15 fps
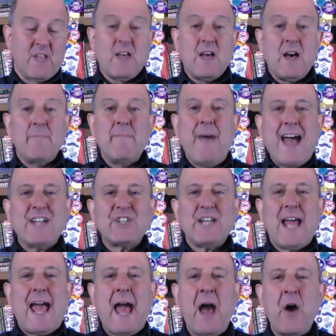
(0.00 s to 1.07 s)
Imagine
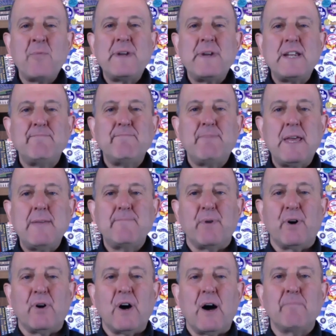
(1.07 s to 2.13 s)
how many
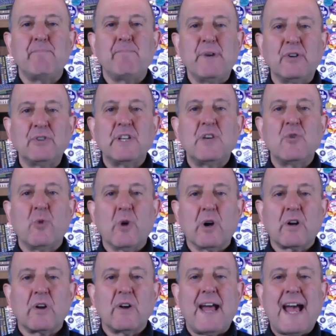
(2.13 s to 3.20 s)
people a building
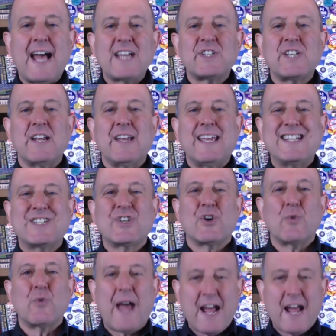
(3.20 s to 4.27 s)
worker has to
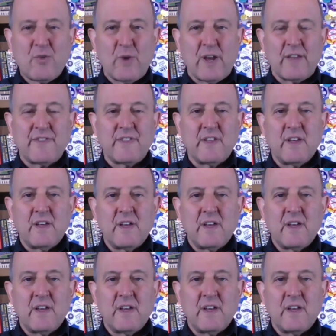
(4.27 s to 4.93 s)
interact with